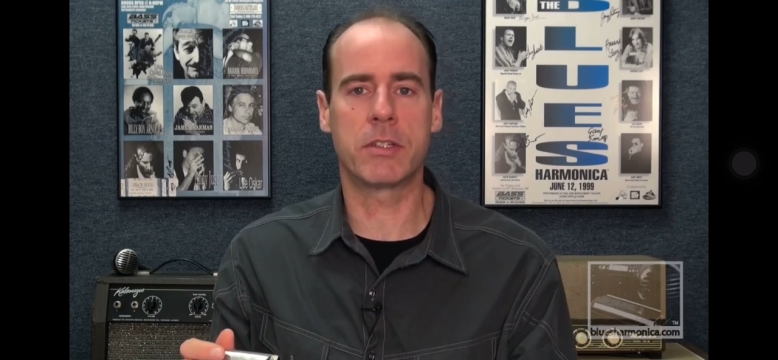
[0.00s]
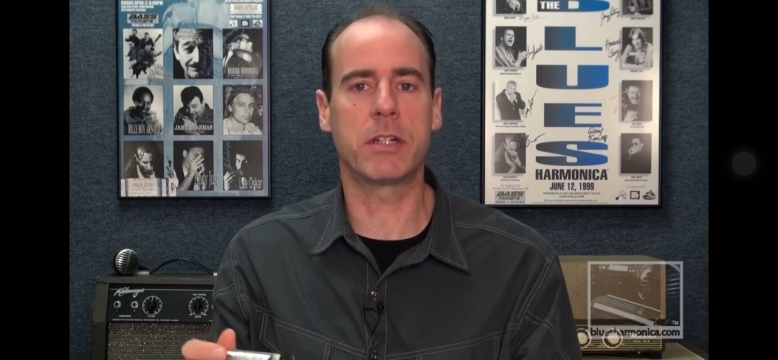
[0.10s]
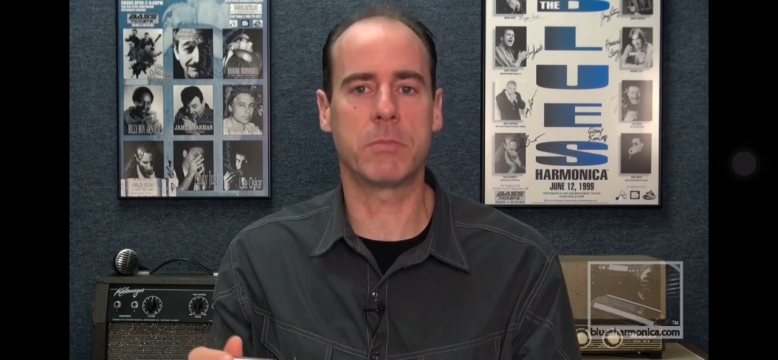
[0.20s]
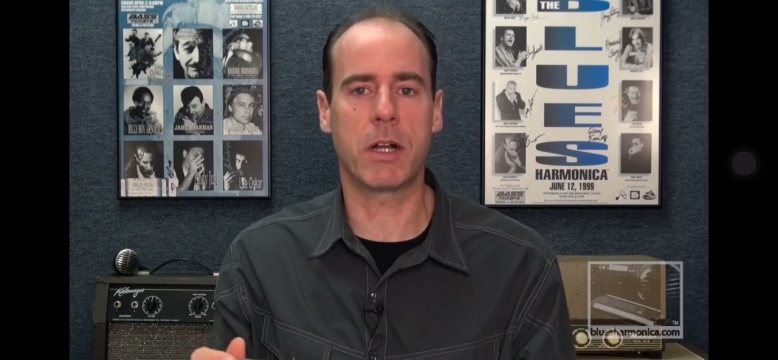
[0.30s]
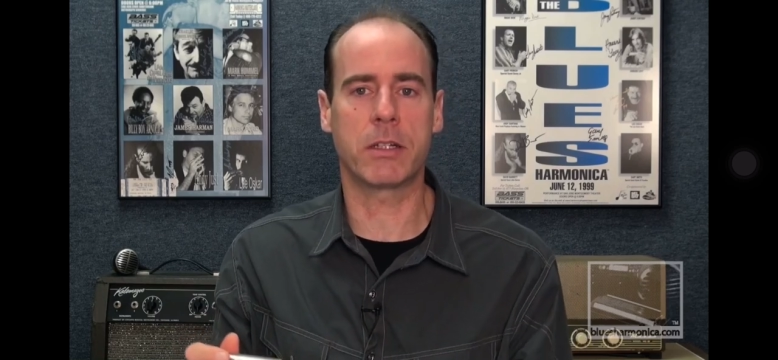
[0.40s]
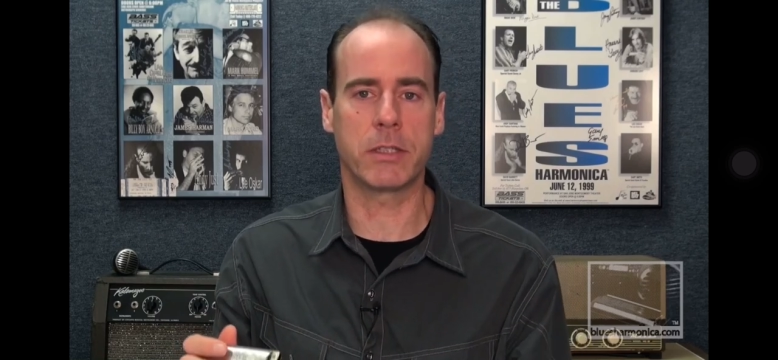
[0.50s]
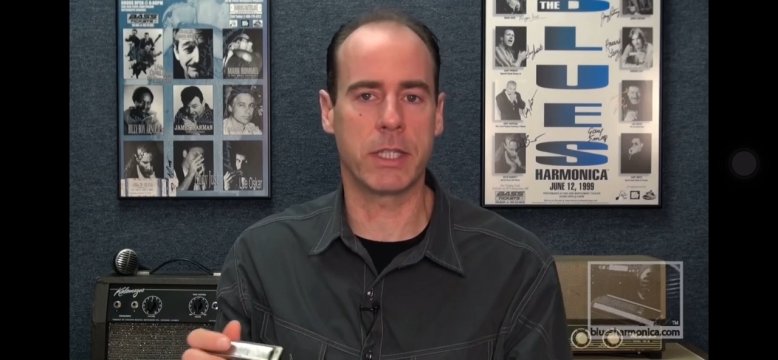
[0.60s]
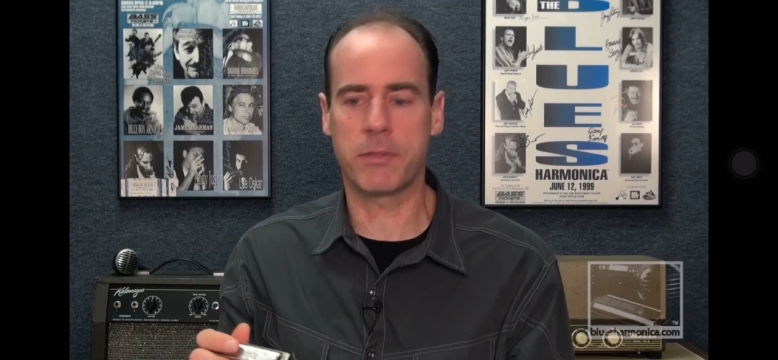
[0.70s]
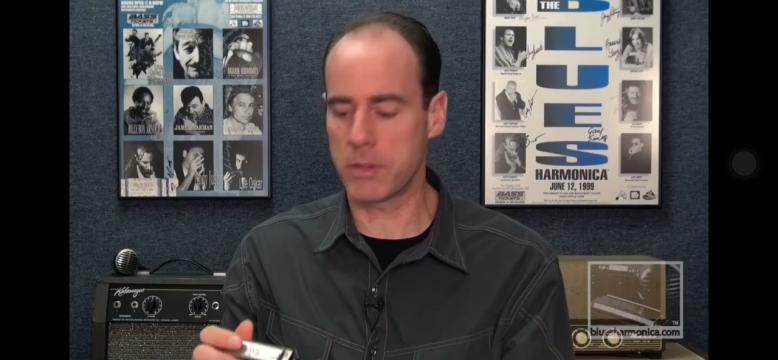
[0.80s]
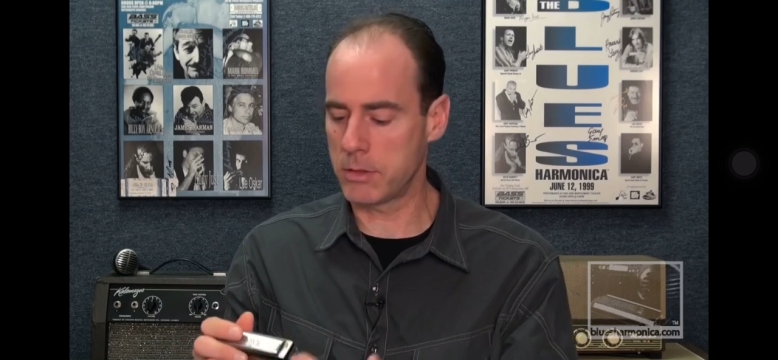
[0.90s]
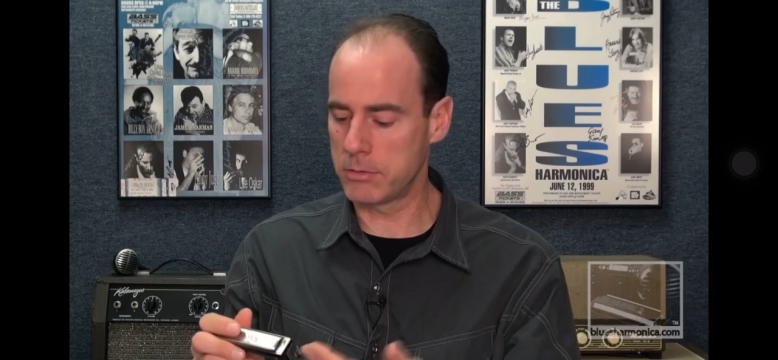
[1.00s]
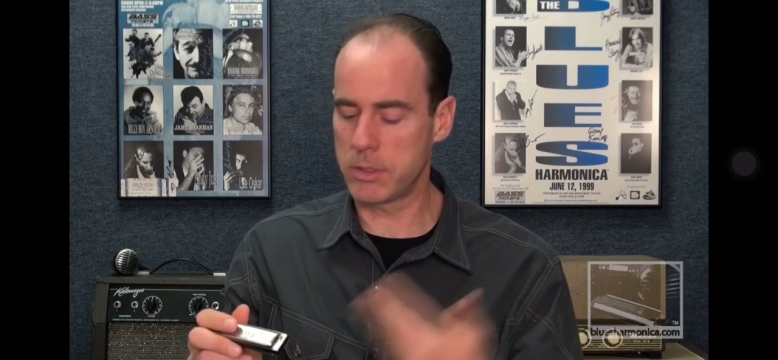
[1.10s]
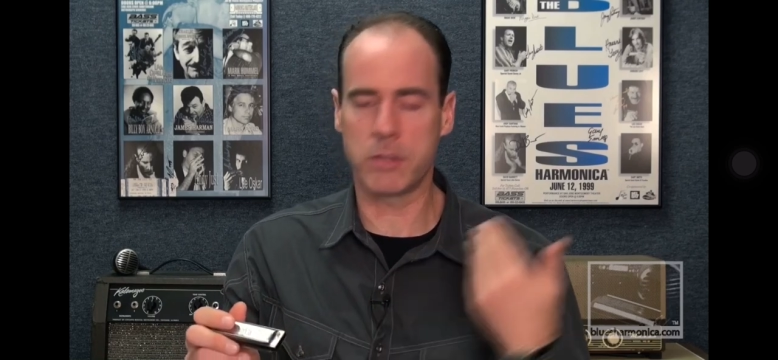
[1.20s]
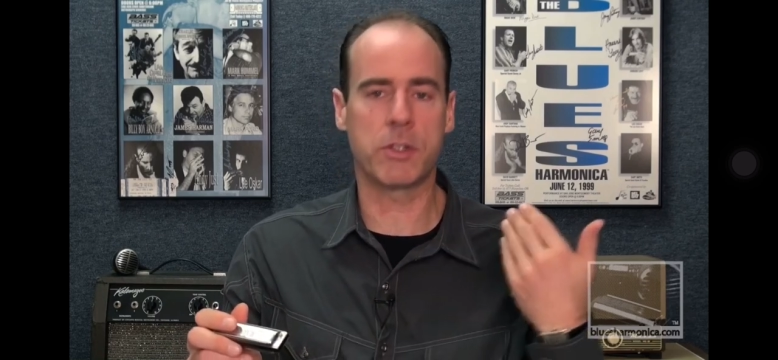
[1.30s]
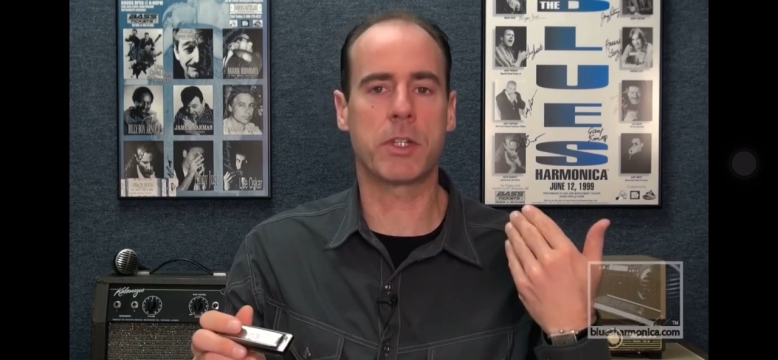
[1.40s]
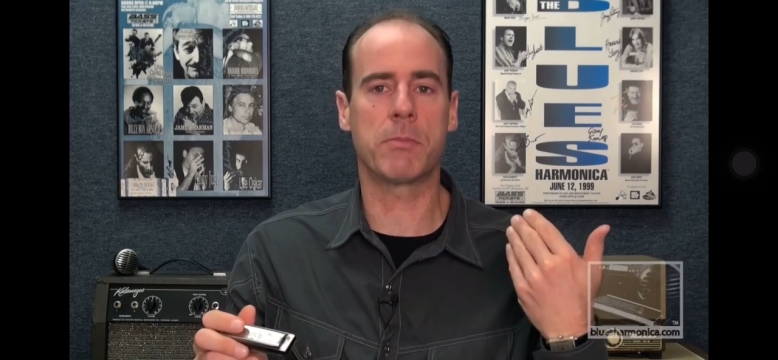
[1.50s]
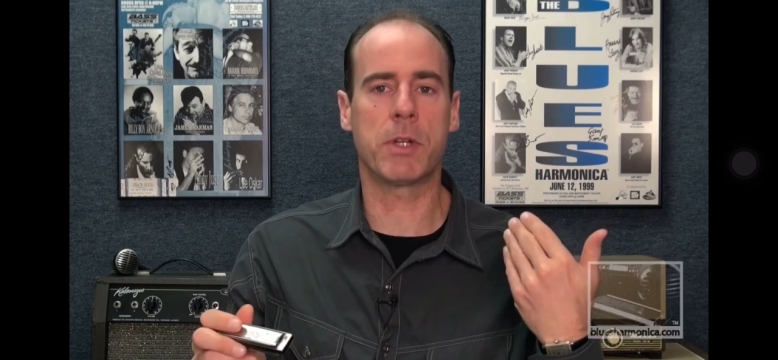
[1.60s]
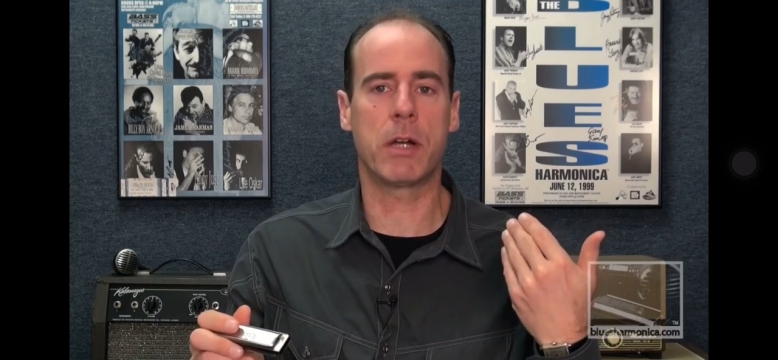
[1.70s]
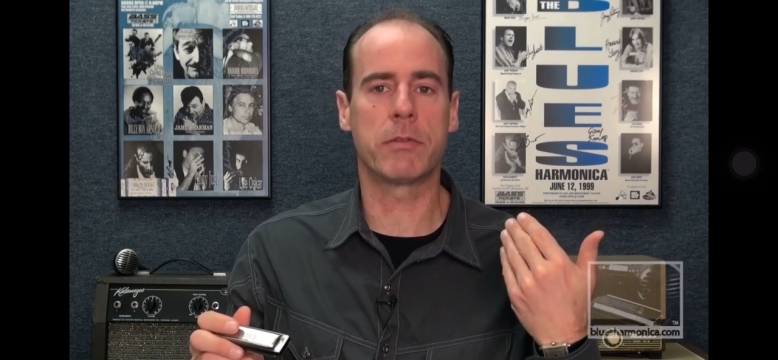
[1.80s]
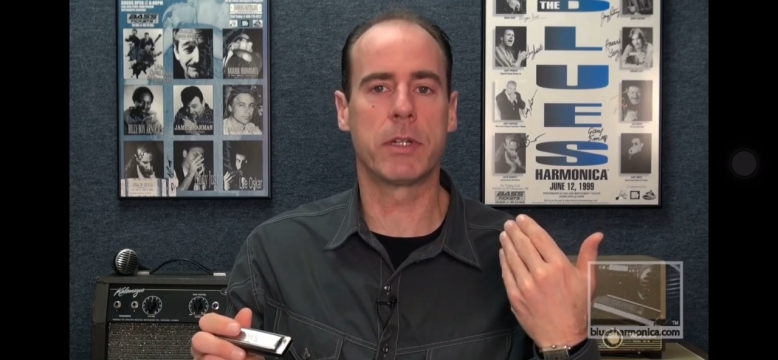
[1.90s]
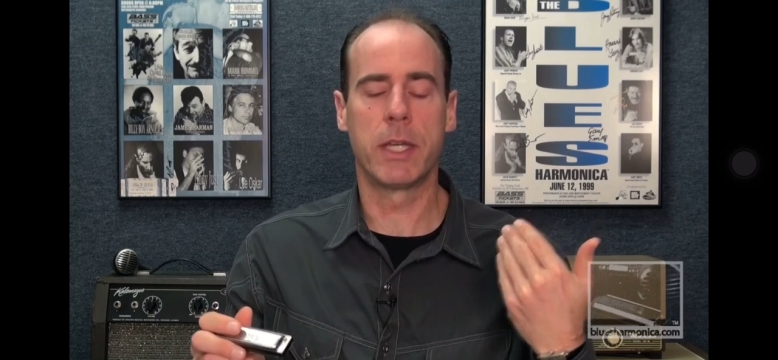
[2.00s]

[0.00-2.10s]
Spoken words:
tongue block on the left. Their tongue just comes off.